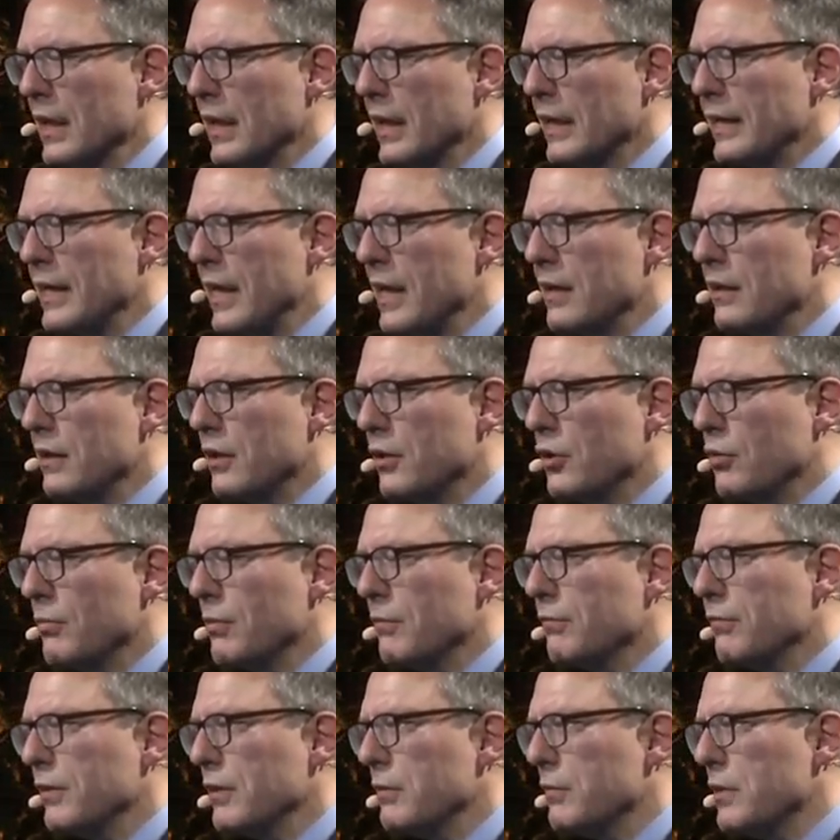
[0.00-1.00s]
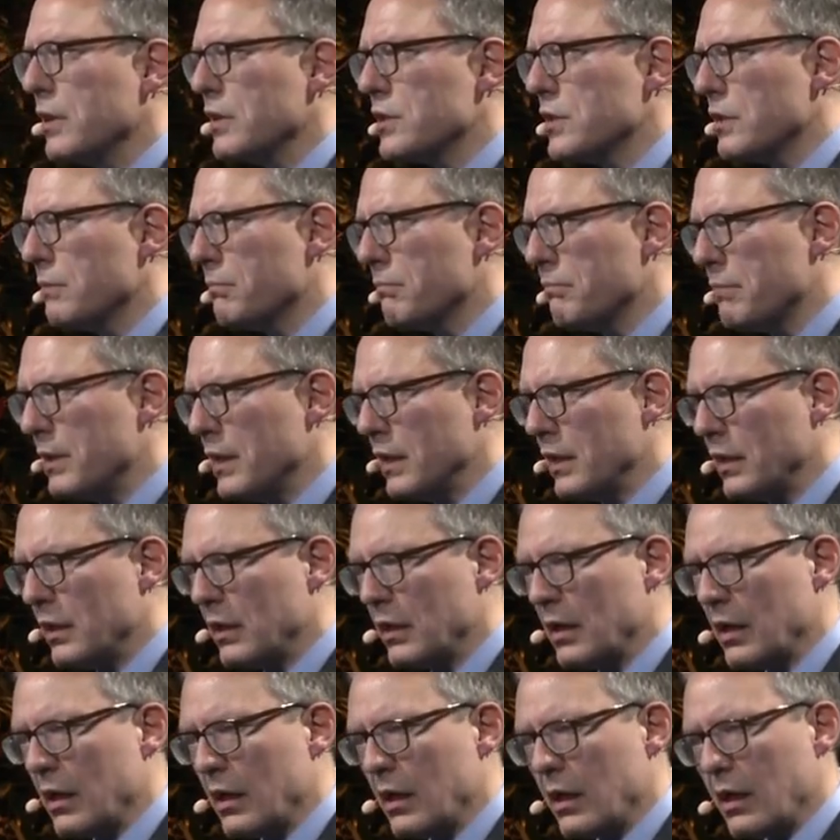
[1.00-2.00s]
Again, human freedom, is it
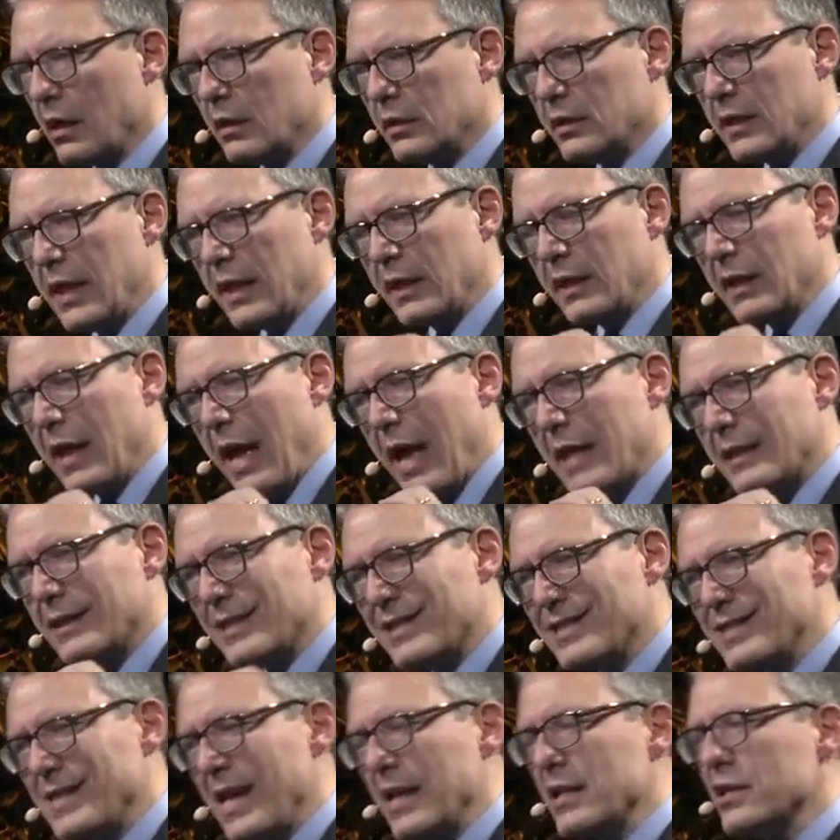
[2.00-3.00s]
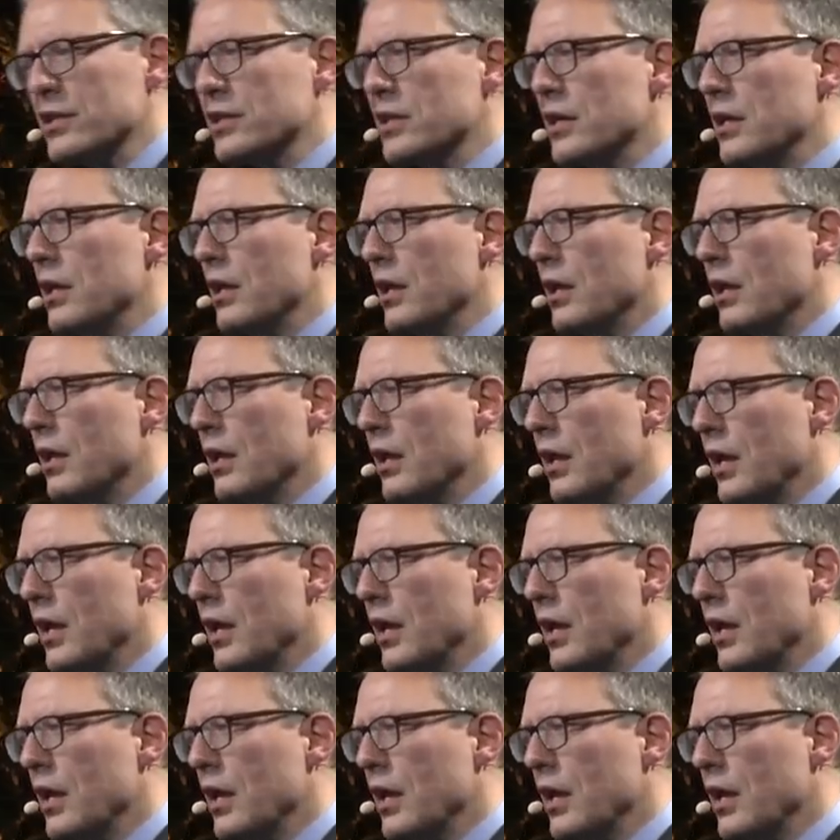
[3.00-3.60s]
being taken at the center?